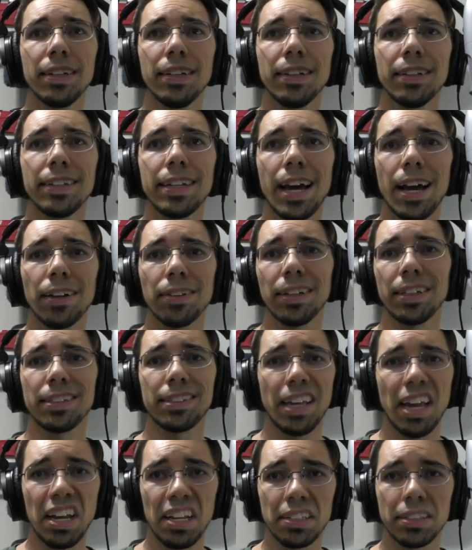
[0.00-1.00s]
Now let's
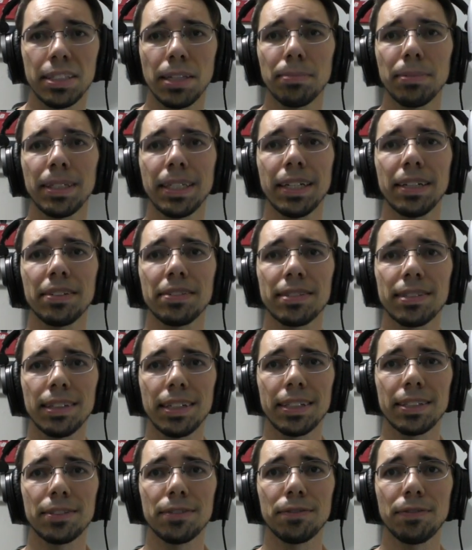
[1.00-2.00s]
add something else.
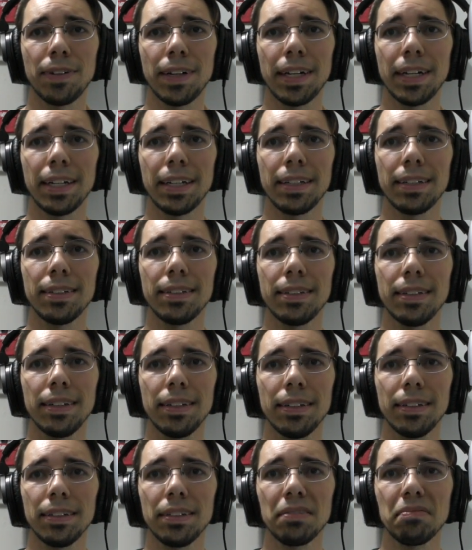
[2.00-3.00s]
Let's find
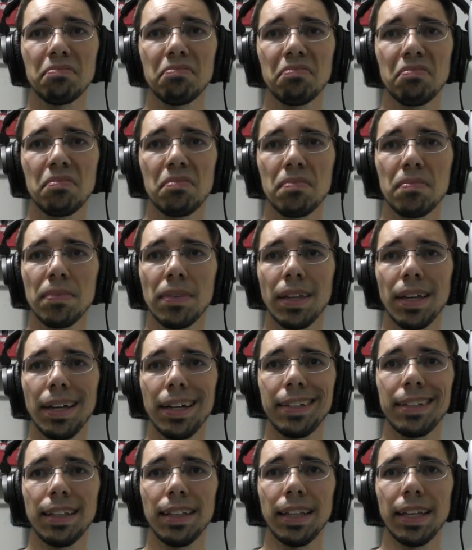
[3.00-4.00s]
a
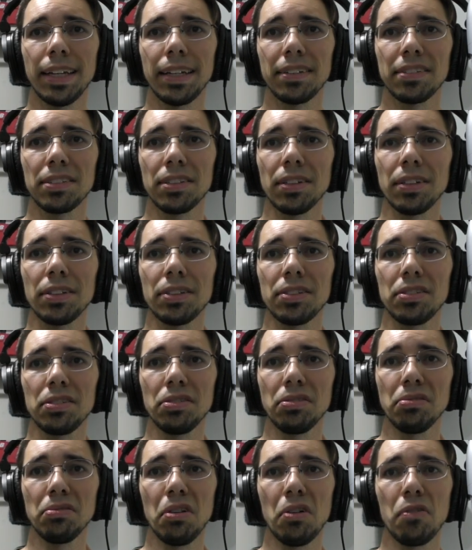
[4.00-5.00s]
delay. So let's do
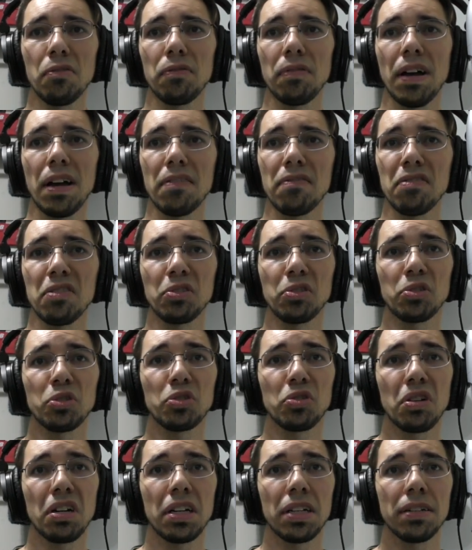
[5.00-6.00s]
Lo-Fi
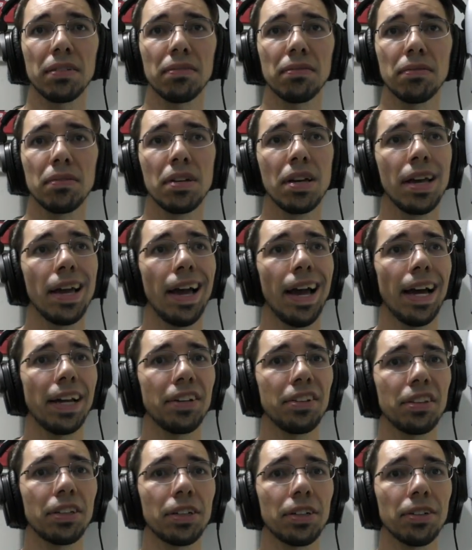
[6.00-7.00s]
Filtertron. Add to
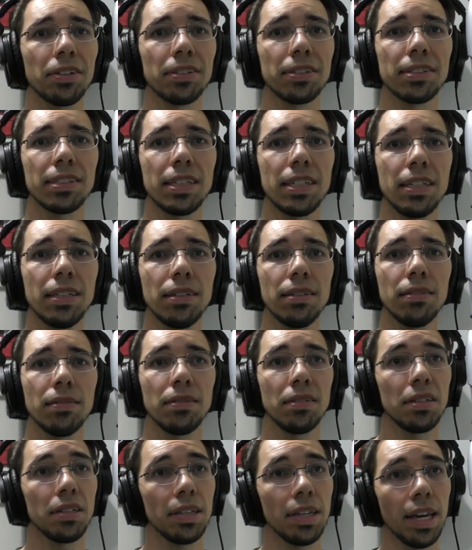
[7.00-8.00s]
the current scene.
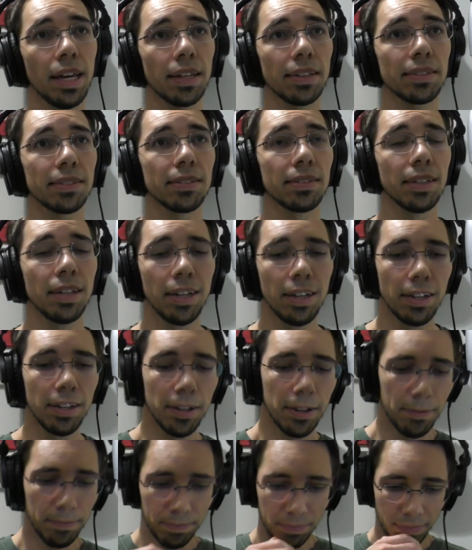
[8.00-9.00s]
Yes.
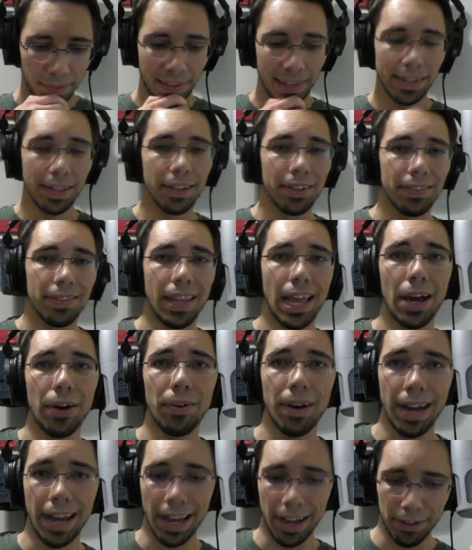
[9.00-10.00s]
Now
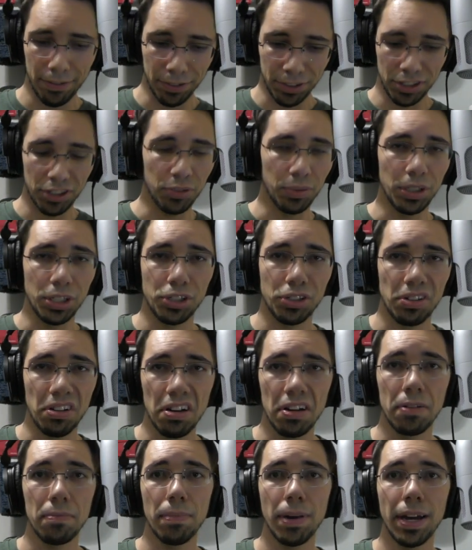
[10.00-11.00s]
I have a switch
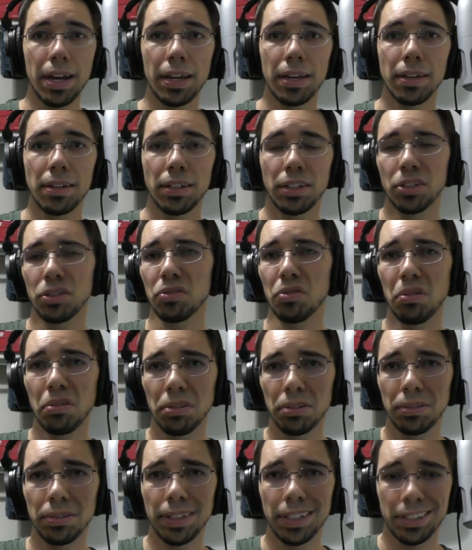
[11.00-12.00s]
on my
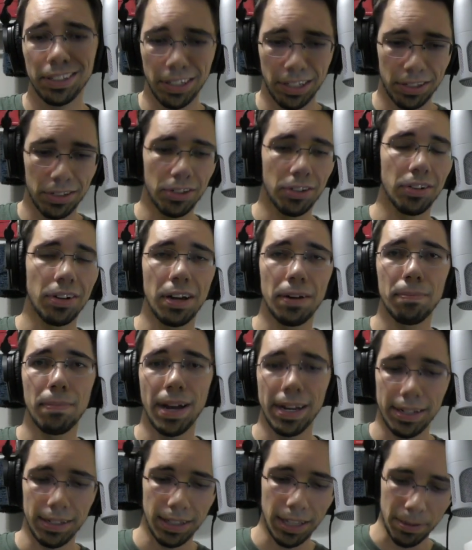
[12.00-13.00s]
controller that's going to turn on my
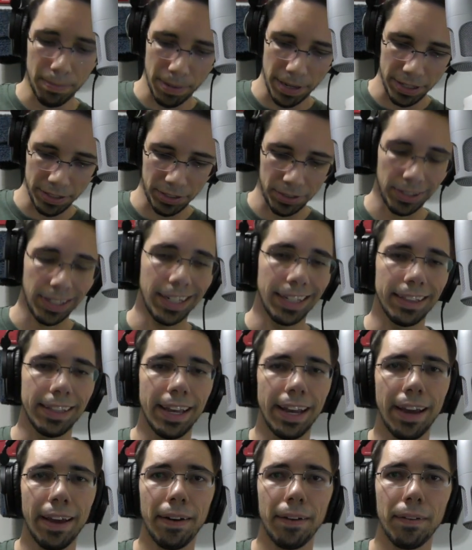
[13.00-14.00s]
delay pedal. So we're going to hit
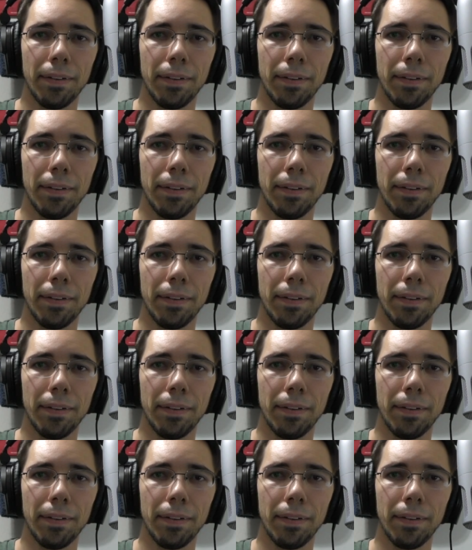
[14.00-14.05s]
that.